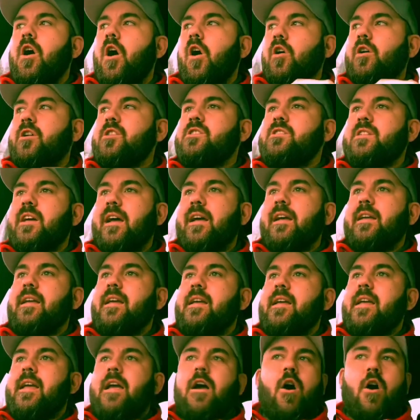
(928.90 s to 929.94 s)
I
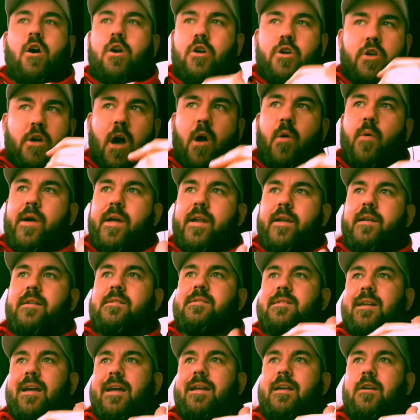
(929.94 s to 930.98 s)
can go in
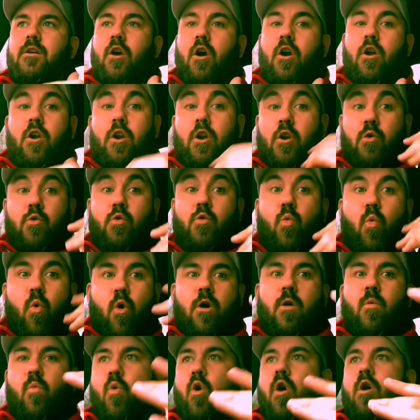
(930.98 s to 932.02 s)
and say, Luke,
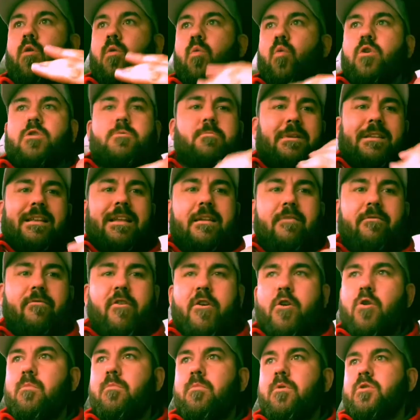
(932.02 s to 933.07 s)
what's my
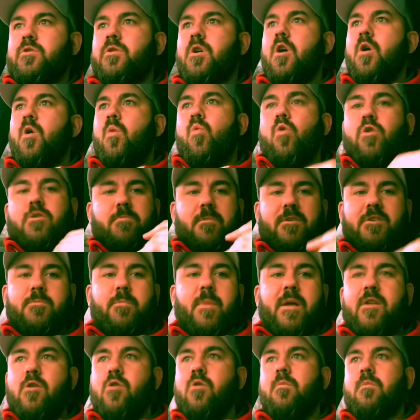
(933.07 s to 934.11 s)
delivery numbers? What's my
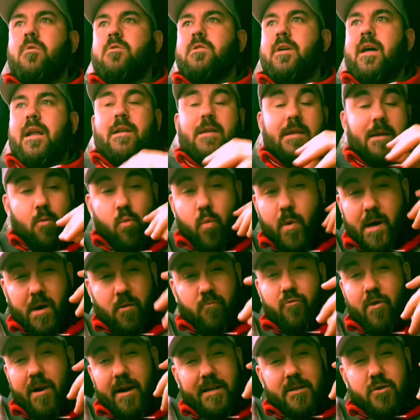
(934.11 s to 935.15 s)
spin numbers? And we
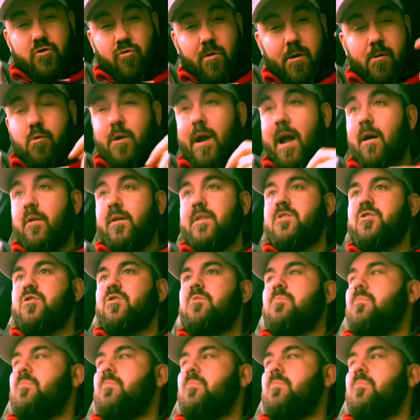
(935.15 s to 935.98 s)
can really drill down into